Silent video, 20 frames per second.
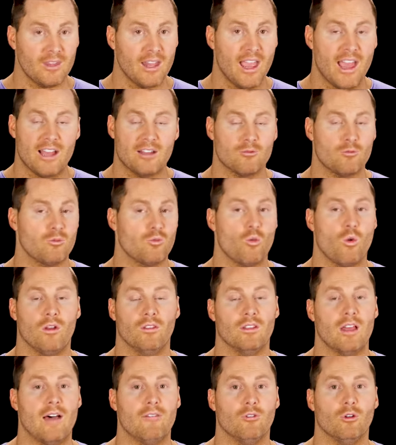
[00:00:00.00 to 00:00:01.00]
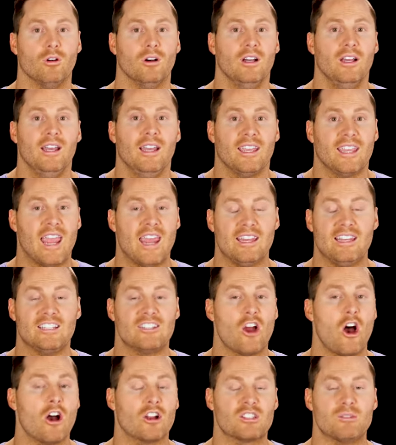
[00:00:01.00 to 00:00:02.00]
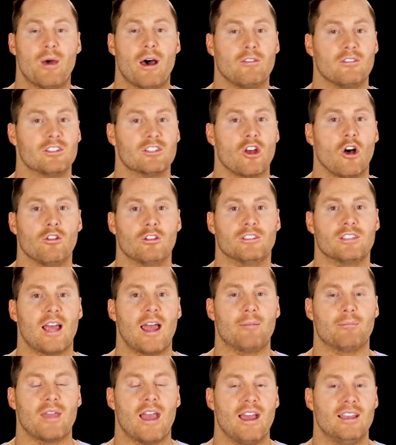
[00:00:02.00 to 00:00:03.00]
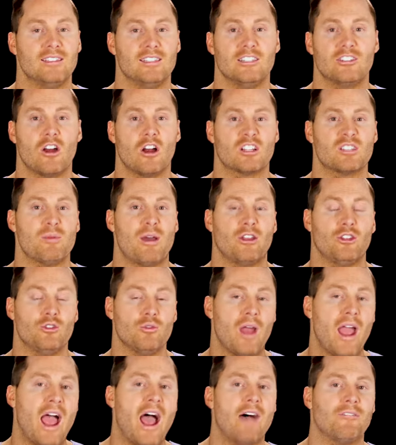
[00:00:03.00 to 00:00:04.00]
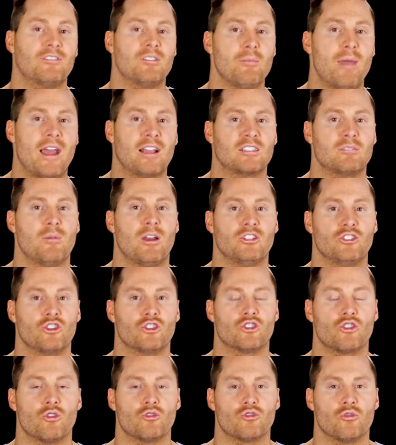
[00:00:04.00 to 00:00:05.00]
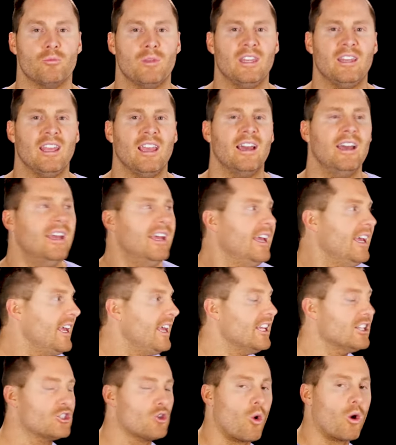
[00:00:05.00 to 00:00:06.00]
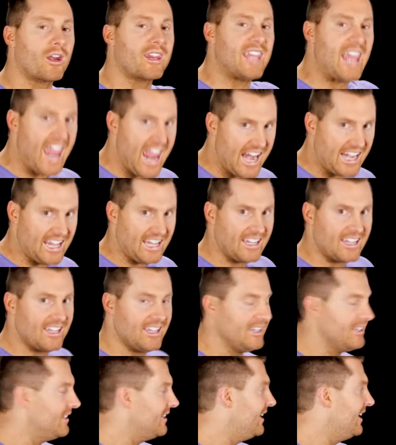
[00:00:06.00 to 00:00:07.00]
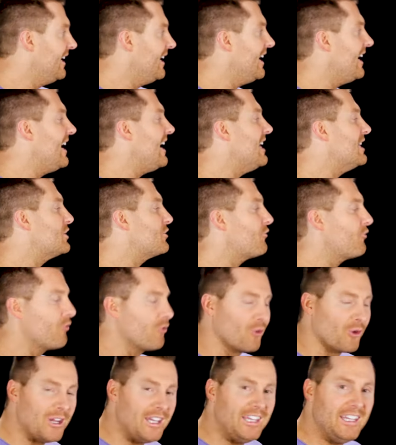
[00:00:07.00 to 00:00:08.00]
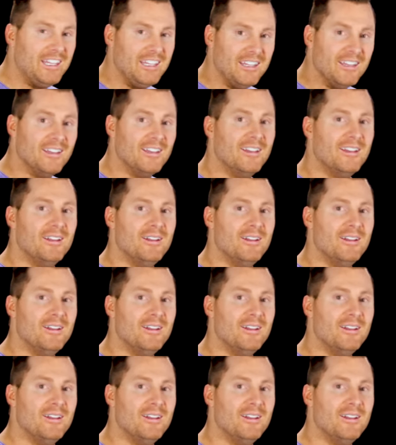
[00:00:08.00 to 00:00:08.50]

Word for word: at one level. Okay, and he talks about this all the time, guys. He talks about you have to maximize your social media. It's organic. It's free.